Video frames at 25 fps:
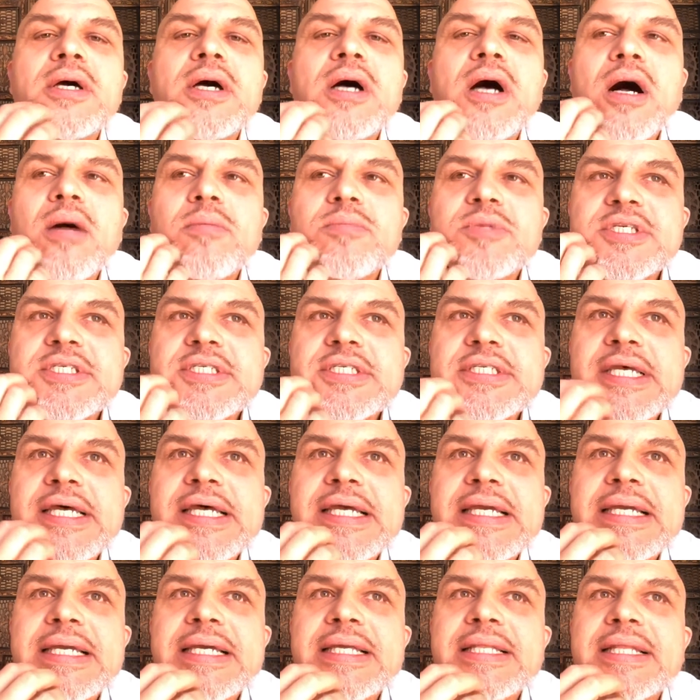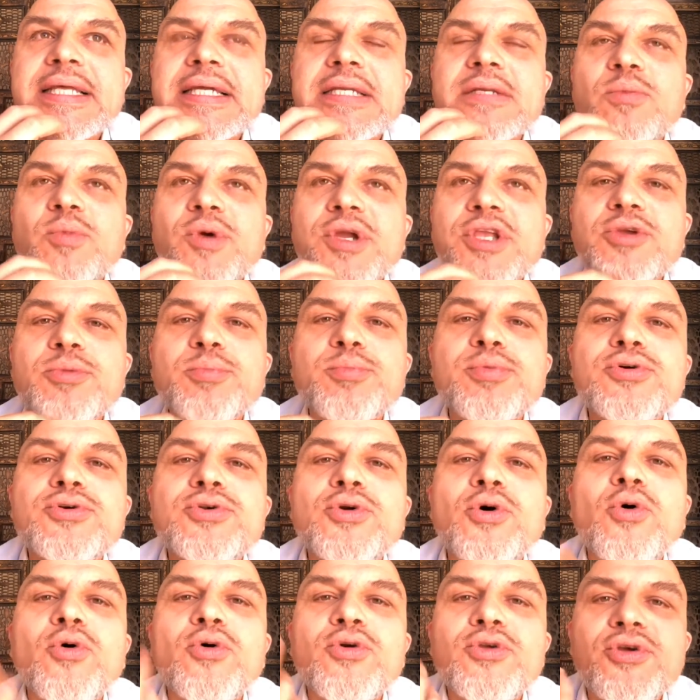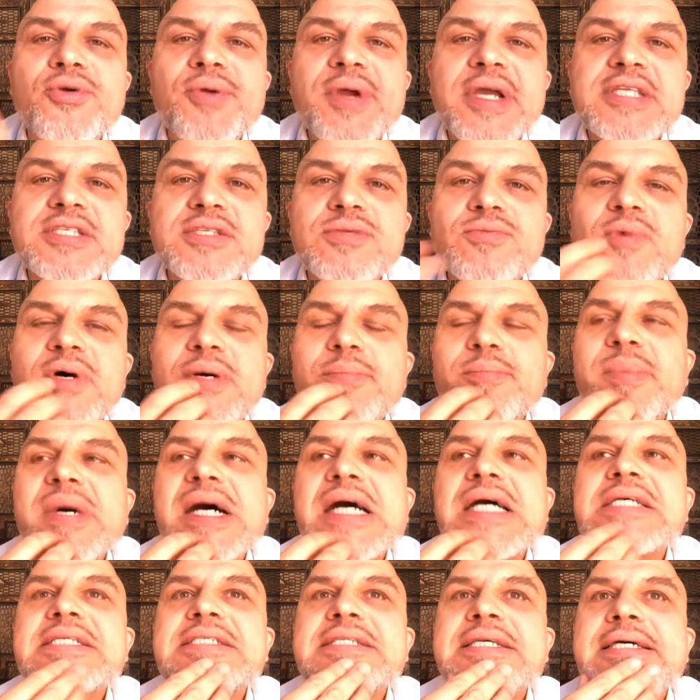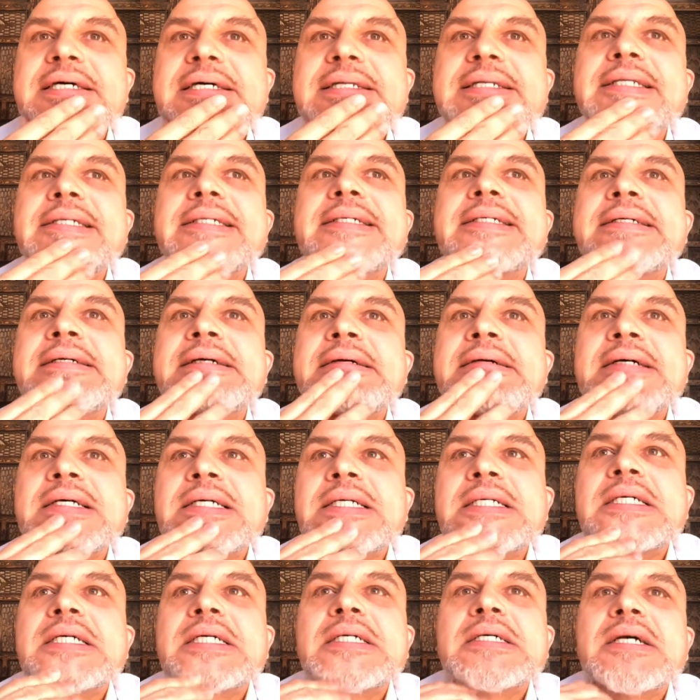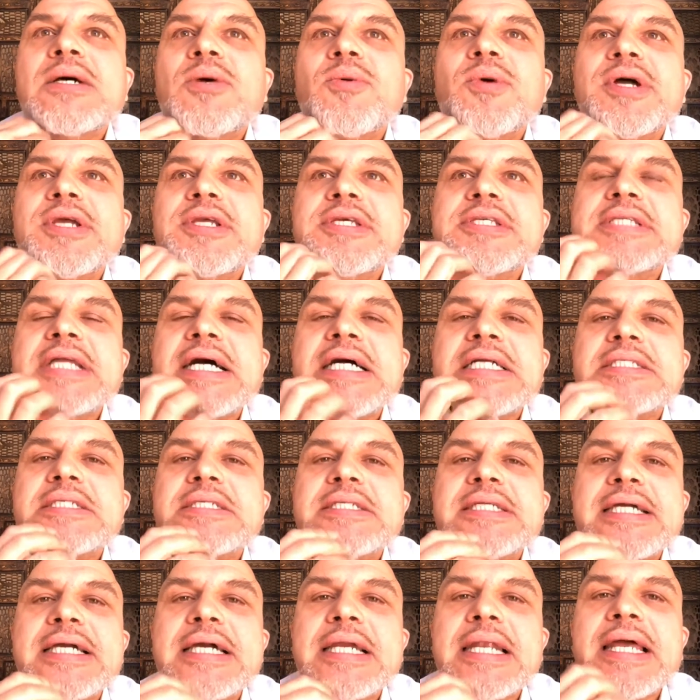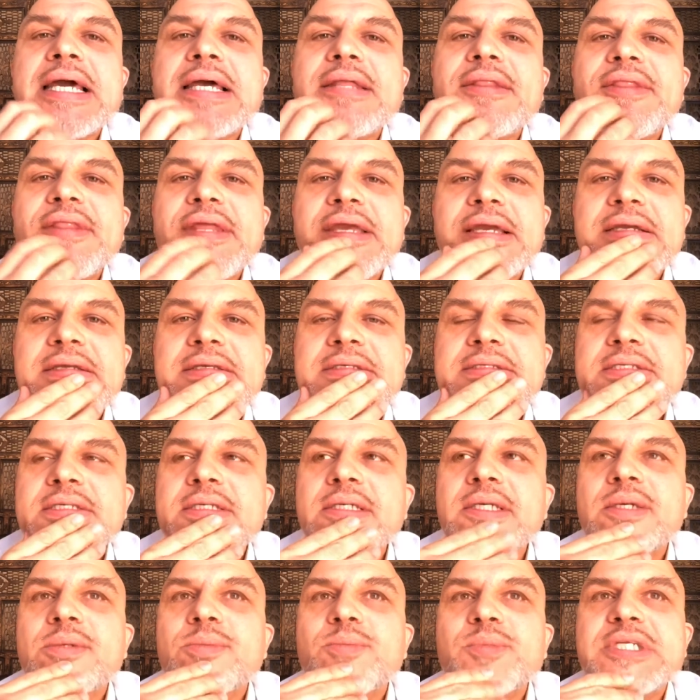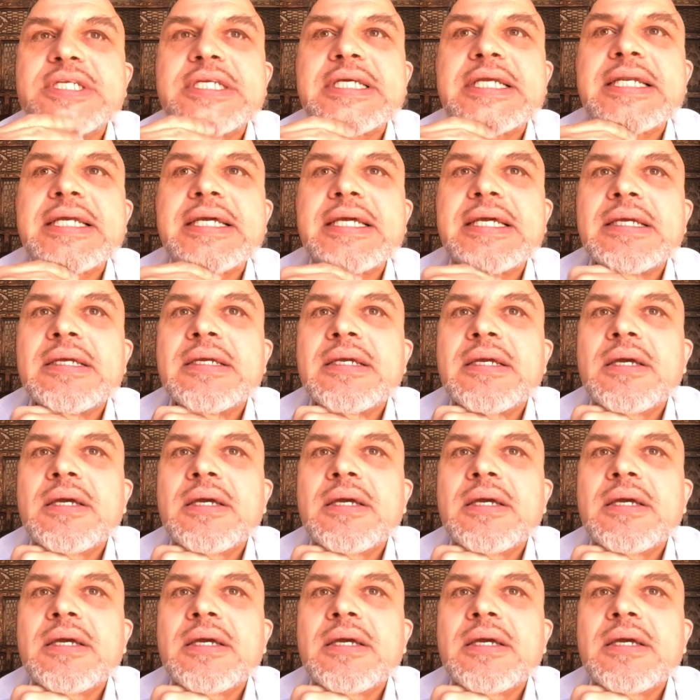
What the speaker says: I'm just saying that when you put all your eggs in one basket, well, you start to neglect things, particularly